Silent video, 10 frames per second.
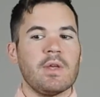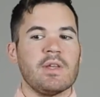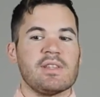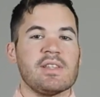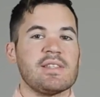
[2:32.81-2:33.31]

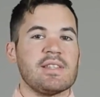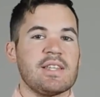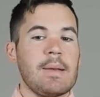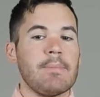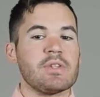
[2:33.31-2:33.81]
Since the
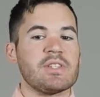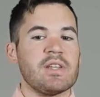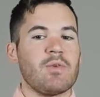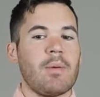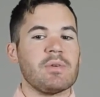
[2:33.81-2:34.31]

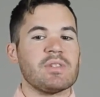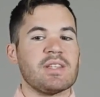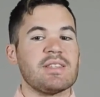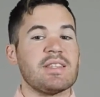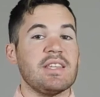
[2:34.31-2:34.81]
10%
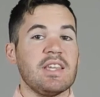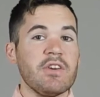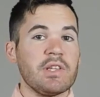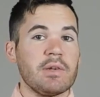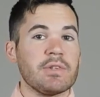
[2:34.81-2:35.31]
represents the
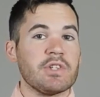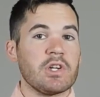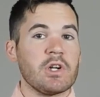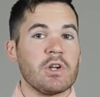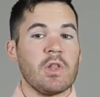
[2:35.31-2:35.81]
yearly
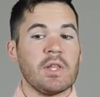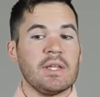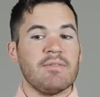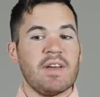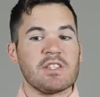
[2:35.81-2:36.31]
return on the
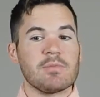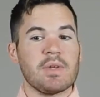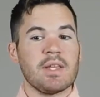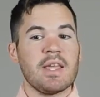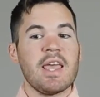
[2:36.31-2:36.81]

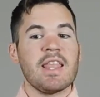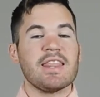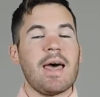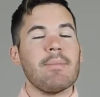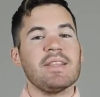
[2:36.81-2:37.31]
investment,
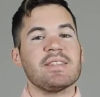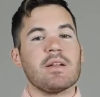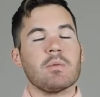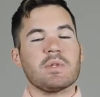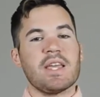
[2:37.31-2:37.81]
that means that
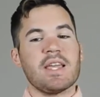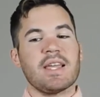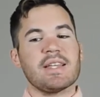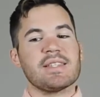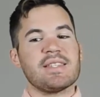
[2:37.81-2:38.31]
it will
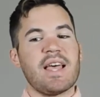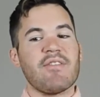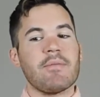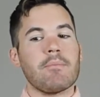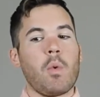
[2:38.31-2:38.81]
take
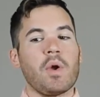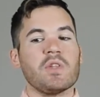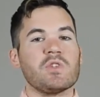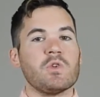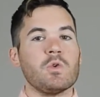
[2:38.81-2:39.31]

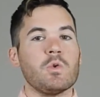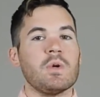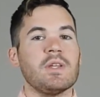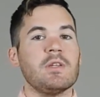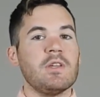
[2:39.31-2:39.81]

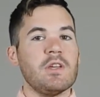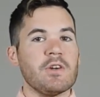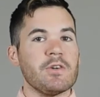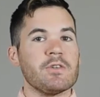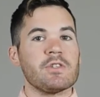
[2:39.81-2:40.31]
7.2
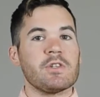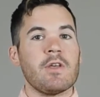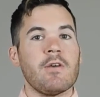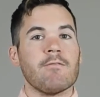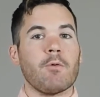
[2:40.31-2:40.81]
years
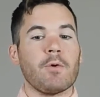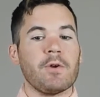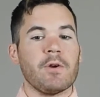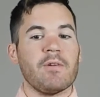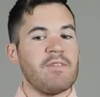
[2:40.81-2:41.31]
for
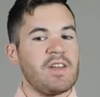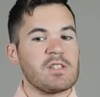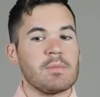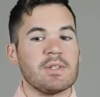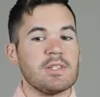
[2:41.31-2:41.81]
your
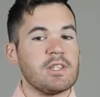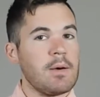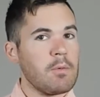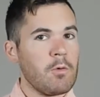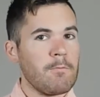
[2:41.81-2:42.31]
investment to
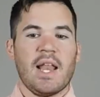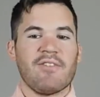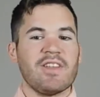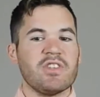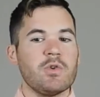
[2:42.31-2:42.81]
double. And if
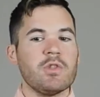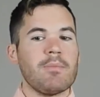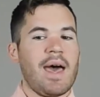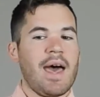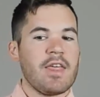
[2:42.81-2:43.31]
I do the
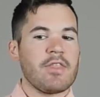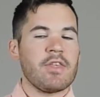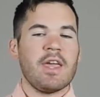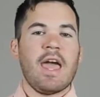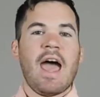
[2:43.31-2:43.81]
math,
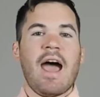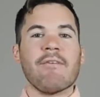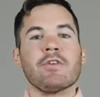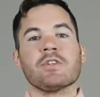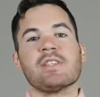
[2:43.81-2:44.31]

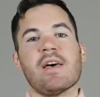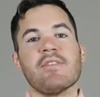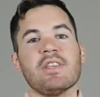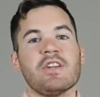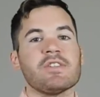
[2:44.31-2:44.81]
after
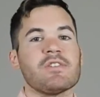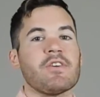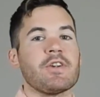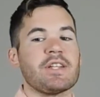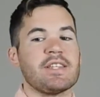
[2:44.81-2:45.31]
7 years of
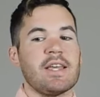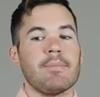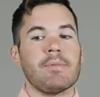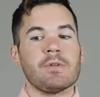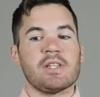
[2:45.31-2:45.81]
earning
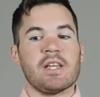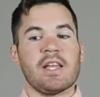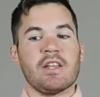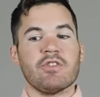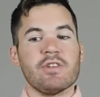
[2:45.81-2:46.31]
10%
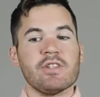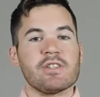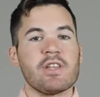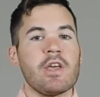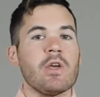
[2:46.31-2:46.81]

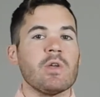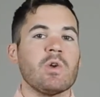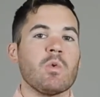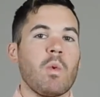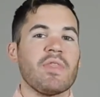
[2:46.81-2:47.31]
interest,
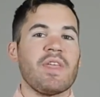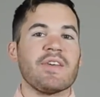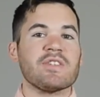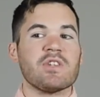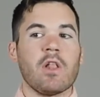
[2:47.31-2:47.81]
your
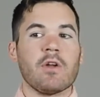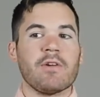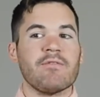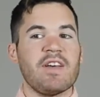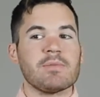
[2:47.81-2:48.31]
$1,000
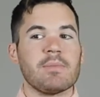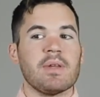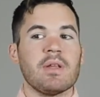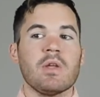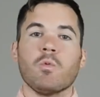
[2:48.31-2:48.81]

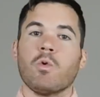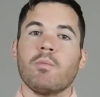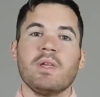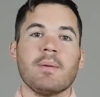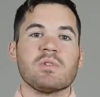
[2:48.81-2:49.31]
investment would
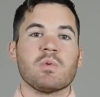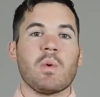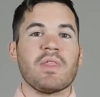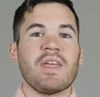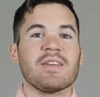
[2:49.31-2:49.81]
be up to
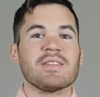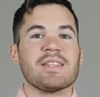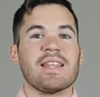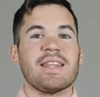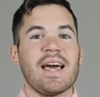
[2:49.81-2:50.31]

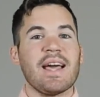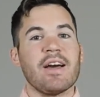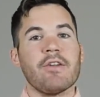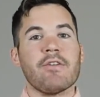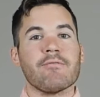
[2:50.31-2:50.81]

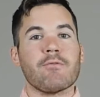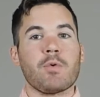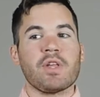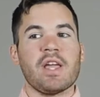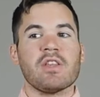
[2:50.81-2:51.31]

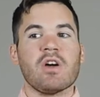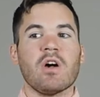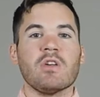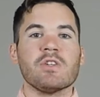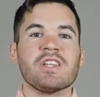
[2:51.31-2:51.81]

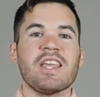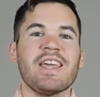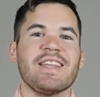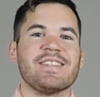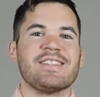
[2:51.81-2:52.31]

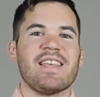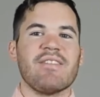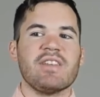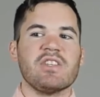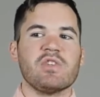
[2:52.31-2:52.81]

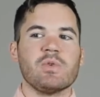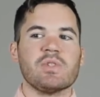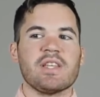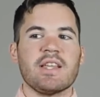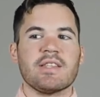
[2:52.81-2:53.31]

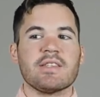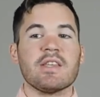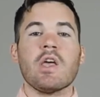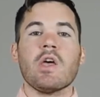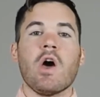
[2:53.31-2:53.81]
$1,948.72.
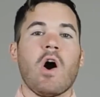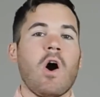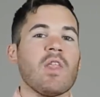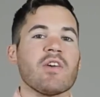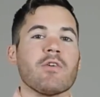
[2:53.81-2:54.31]

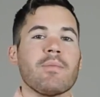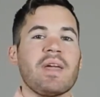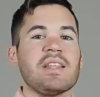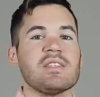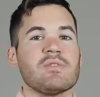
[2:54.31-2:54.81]
All that
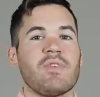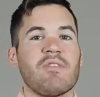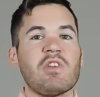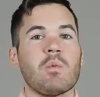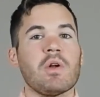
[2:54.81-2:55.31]
remains is
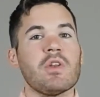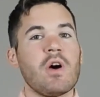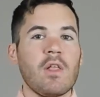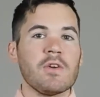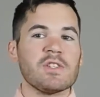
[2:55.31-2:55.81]

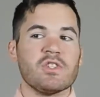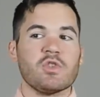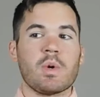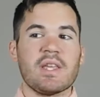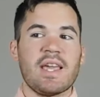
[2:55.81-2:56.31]

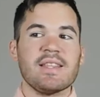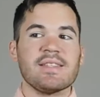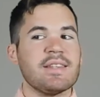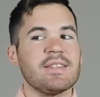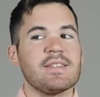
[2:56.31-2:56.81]

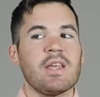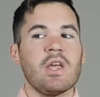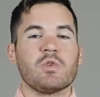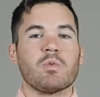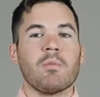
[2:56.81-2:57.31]
$51.28,
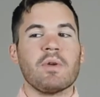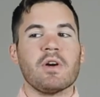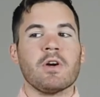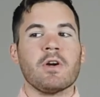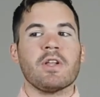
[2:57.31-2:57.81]
which will be
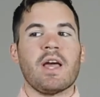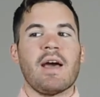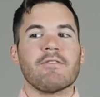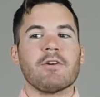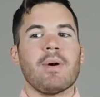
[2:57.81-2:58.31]
earned
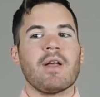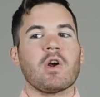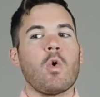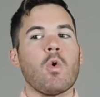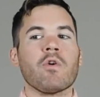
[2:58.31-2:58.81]
after about a
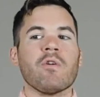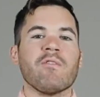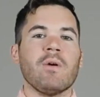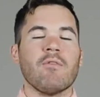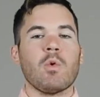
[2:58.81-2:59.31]

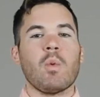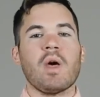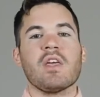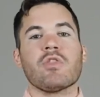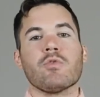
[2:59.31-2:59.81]
quarter of the
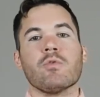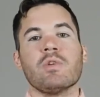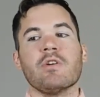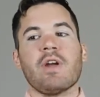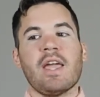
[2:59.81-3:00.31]
way through
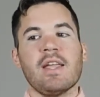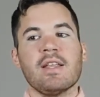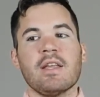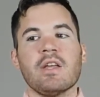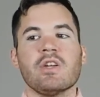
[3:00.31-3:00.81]
year 8,
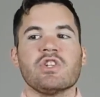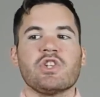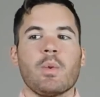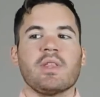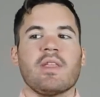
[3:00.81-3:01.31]

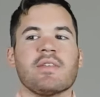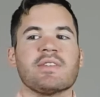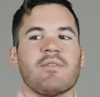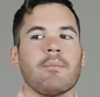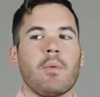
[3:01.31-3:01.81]
showing
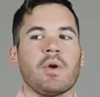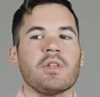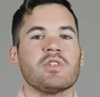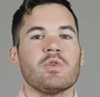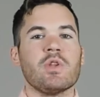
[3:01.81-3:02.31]

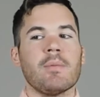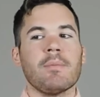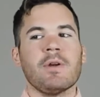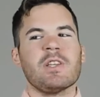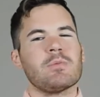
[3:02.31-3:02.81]
7.2
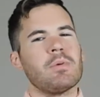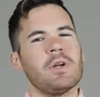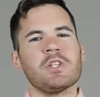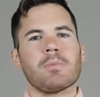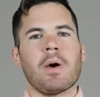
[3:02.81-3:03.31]
number is
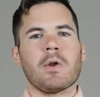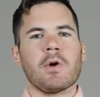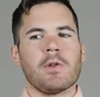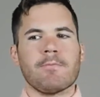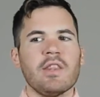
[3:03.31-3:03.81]
pretty spot
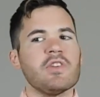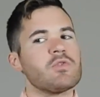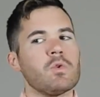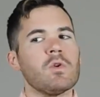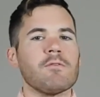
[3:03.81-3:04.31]
on. This
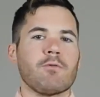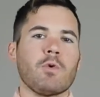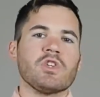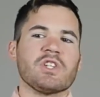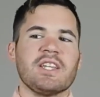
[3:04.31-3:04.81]
rule,
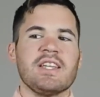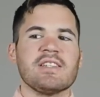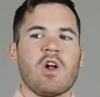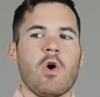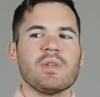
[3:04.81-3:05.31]
unfortunately,
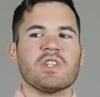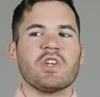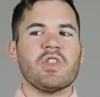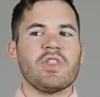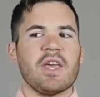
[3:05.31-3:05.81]
isn't always a
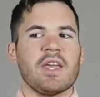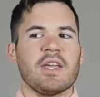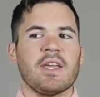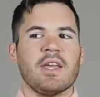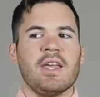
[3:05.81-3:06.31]
good thing.
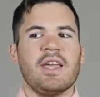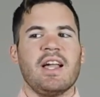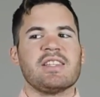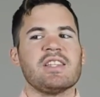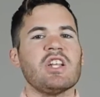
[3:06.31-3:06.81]

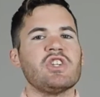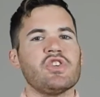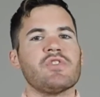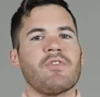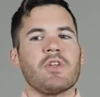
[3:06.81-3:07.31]
It's not
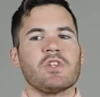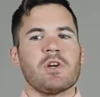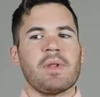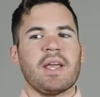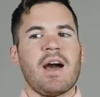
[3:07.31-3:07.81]
just for
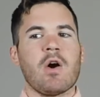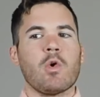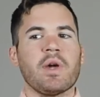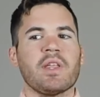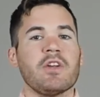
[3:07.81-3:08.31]
determining how
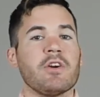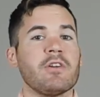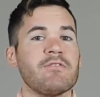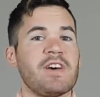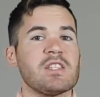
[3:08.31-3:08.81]
quickly your
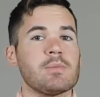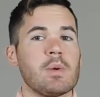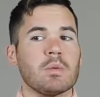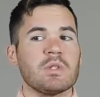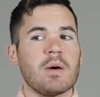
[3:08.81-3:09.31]

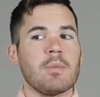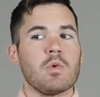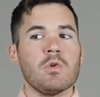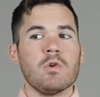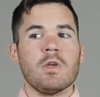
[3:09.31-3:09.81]
investment will double.